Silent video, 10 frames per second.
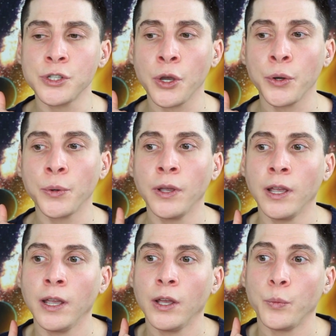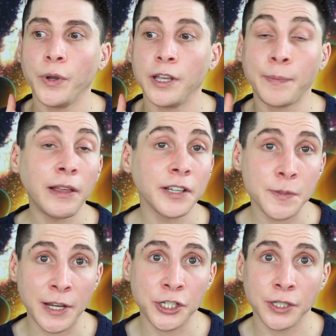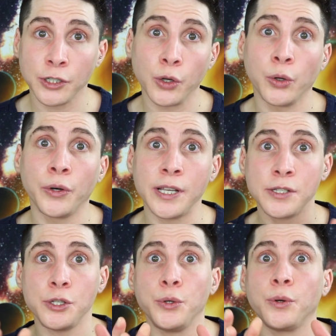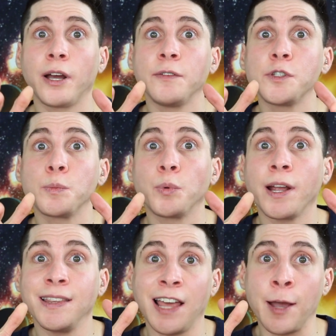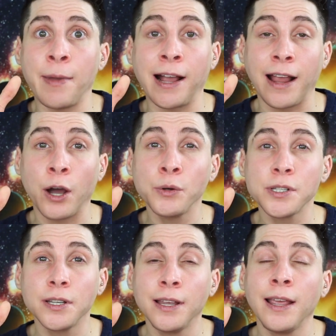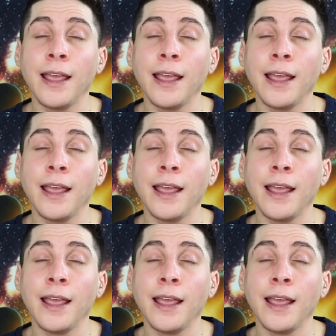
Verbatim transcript: So with palate expansion, the goal is to kind of spread that back out.